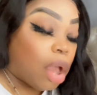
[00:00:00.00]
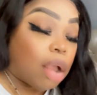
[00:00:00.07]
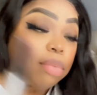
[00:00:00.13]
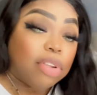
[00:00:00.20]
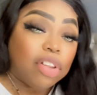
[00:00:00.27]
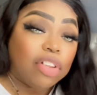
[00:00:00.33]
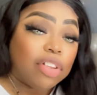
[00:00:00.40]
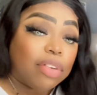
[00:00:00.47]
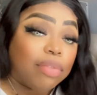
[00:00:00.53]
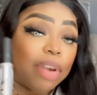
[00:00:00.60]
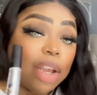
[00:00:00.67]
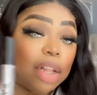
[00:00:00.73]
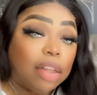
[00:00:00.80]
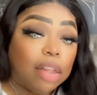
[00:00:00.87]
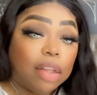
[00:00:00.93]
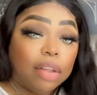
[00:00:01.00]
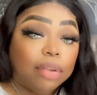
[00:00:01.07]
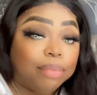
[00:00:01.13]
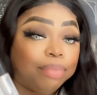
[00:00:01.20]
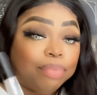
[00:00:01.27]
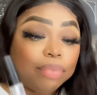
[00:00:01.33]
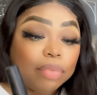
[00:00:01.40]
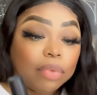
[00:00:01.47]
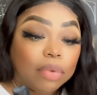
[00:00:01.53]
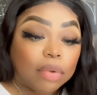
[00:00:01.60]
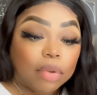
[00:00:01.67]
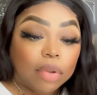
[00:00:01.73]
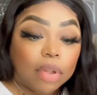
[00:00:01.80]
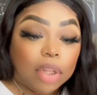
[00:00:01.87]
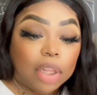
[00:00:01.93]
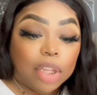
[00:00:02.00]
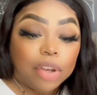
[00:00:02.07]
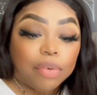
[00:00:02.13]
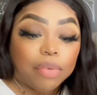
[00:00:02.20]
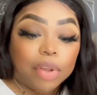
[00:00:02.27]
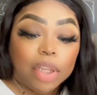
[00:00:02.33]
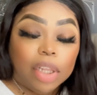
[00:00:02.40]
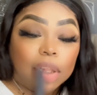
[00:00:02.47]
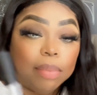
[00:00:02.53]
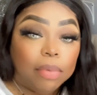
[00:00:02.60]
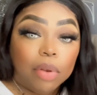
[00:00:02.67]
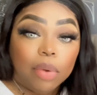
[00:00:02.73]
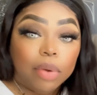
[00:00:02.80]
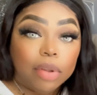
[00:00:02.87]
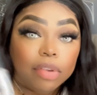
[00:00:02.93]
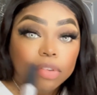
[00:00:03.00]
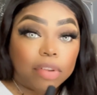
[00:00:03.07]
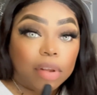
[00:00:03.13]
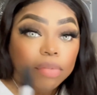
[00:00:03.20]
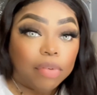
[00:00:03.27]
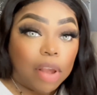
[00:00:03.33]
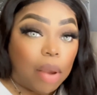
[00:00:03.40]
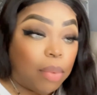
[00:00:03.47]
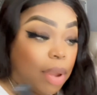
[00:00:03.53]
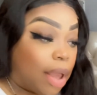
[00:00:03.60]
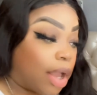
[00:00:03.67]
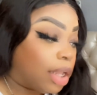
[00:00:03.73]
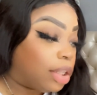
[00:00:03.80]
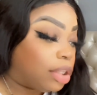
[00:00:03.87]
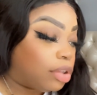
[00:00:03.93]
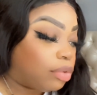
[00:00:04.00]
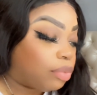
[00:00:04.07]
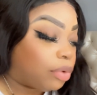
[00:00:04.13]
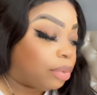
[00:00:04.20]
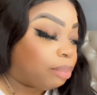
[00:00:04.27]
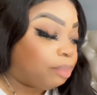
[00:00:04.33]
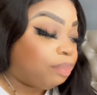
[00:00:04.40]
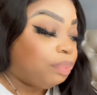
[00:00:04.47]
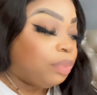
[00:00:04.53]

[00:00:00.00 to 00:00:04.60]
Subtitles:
This is a regular glittery lip gloss. I forgot where I got this from.